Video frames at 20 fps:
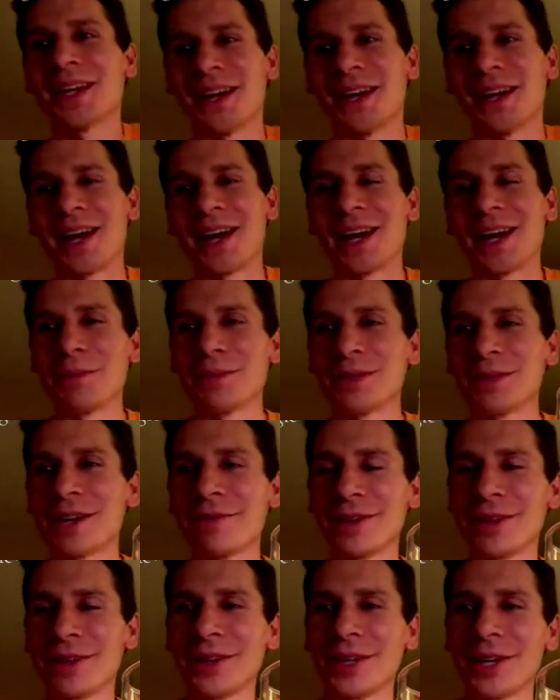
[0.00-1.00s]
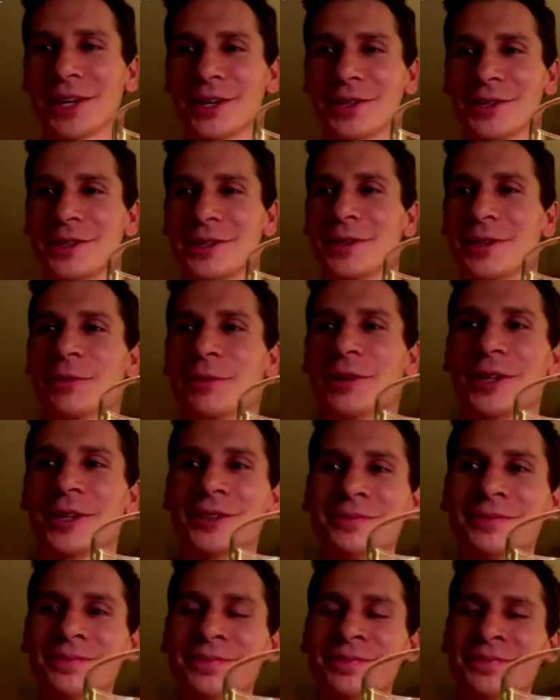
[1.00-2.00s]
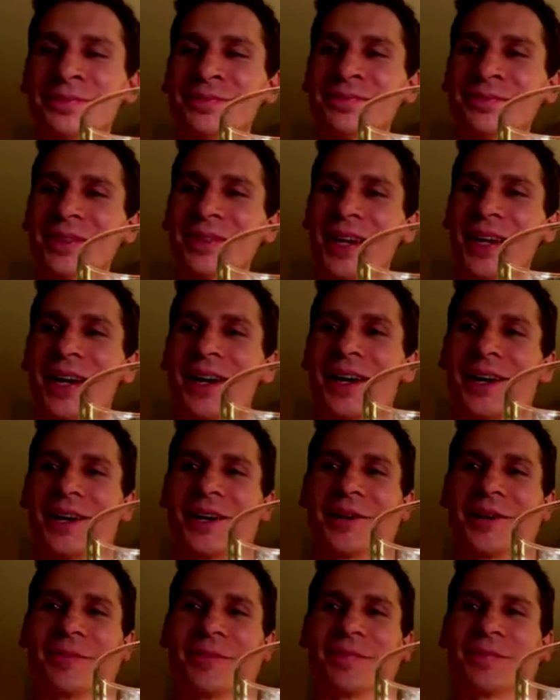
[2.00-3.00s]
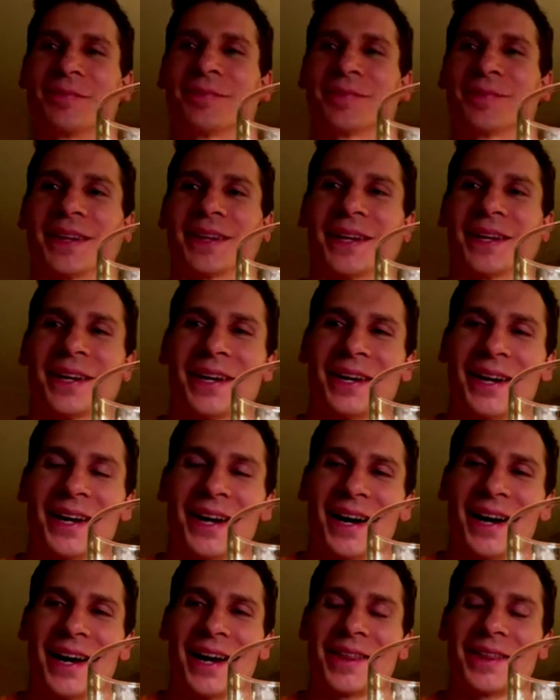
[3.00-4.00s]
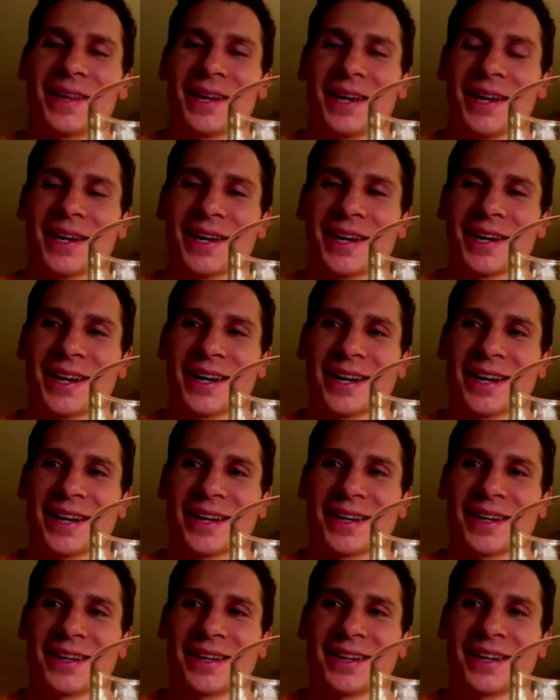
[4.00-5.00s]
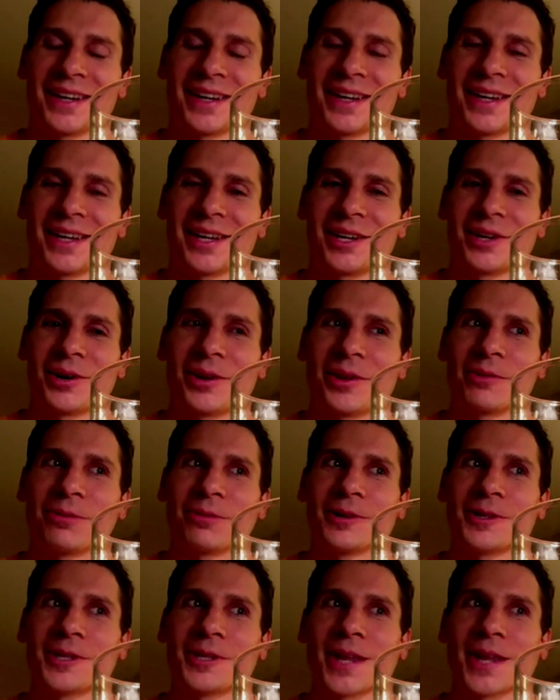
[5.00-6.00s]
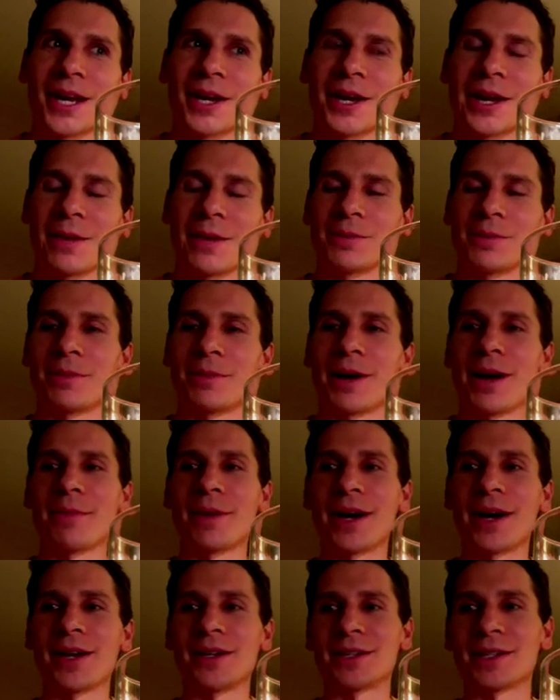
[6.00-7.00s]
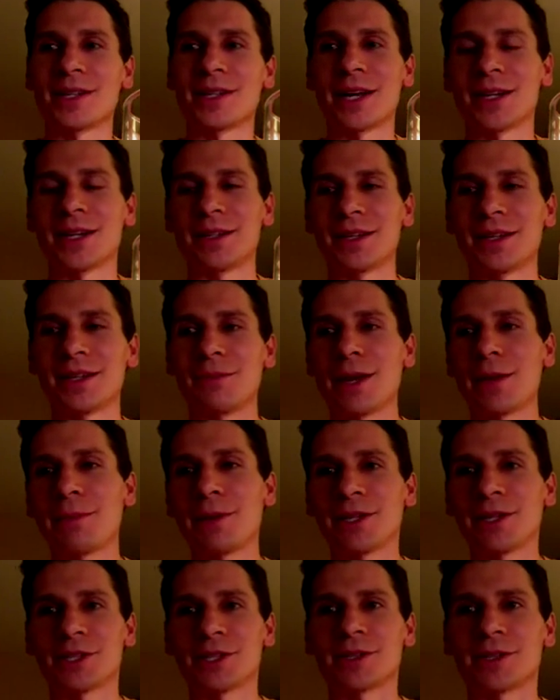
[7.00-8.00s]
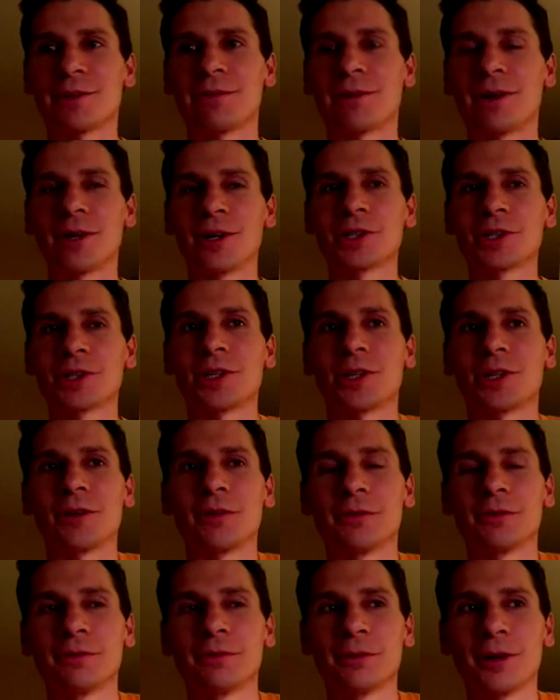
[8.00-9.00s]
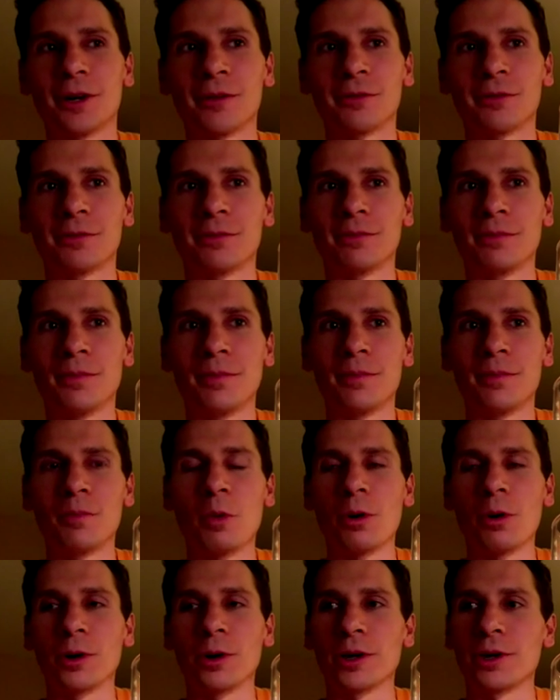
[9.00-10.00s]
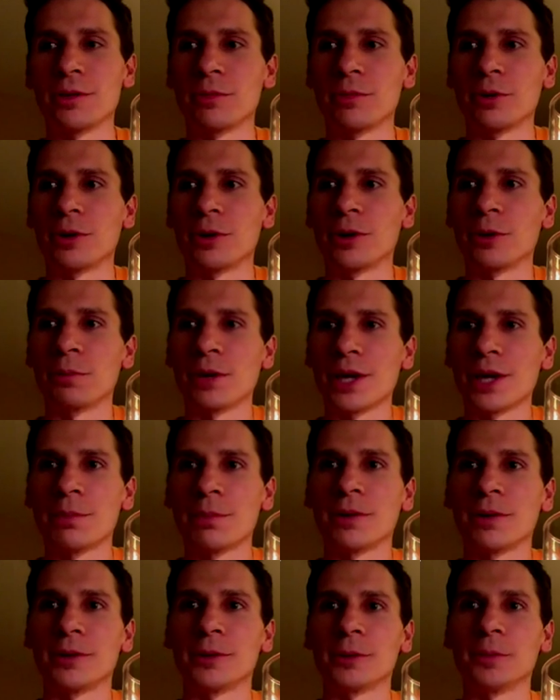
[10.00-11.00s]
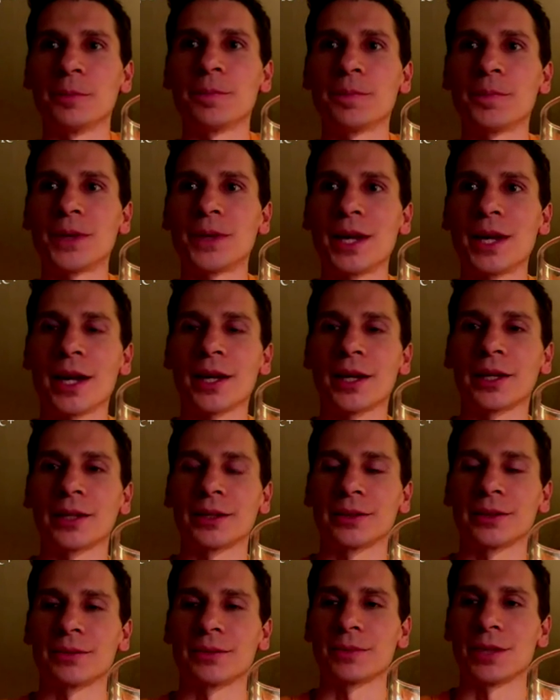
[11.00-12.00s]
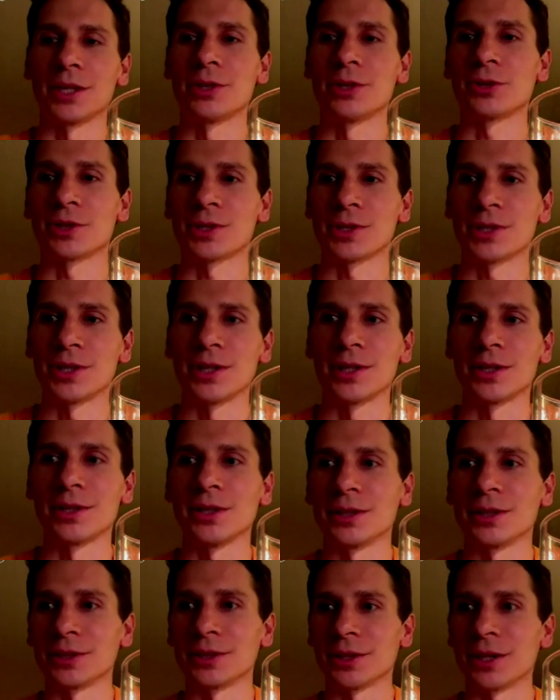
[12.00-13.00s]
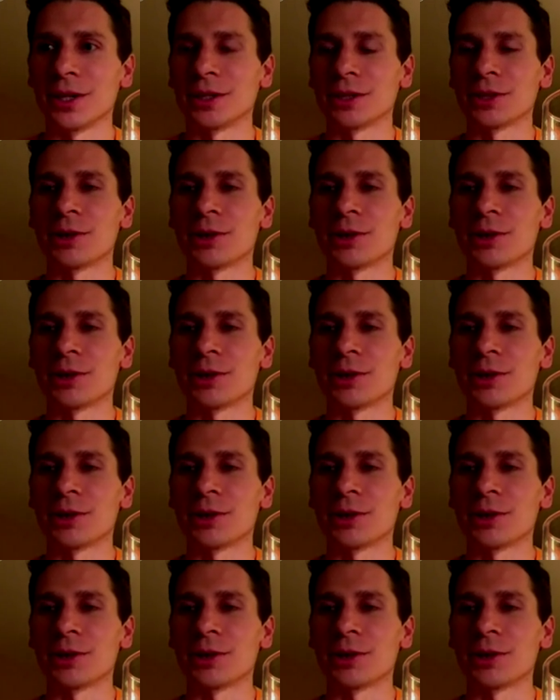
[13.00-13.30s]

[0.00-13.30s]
I am definitely a consumer. Um, I think the first thing that came to my mind is that it may be just a function of more and more people getting interested in